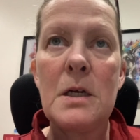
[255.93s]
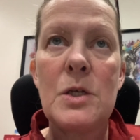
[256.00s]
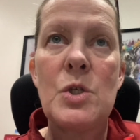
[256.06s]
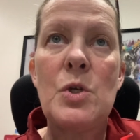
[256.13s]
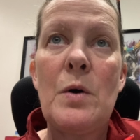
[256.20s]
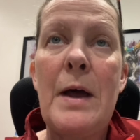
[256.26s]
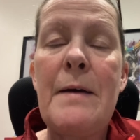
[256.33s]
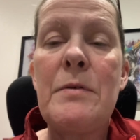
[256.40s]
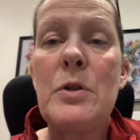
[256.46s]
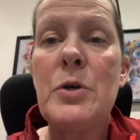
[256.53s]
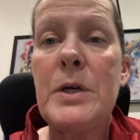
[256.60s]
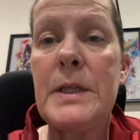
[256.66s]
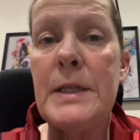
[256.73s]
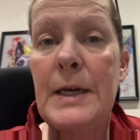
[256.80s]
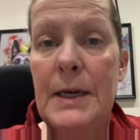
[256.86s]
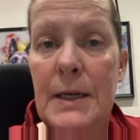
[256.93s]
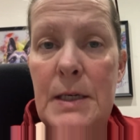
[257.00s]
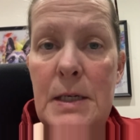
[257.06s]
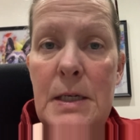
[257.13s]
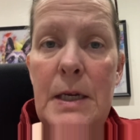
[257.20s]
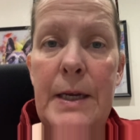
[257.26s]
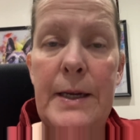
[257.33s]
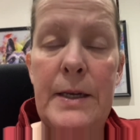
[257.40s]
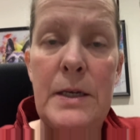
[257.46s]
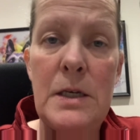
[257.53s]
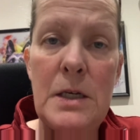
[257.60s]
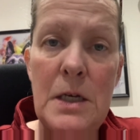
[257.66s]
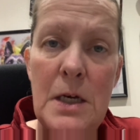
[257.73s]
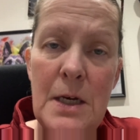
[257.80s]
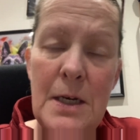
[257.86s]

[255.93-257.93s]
So have a look at that and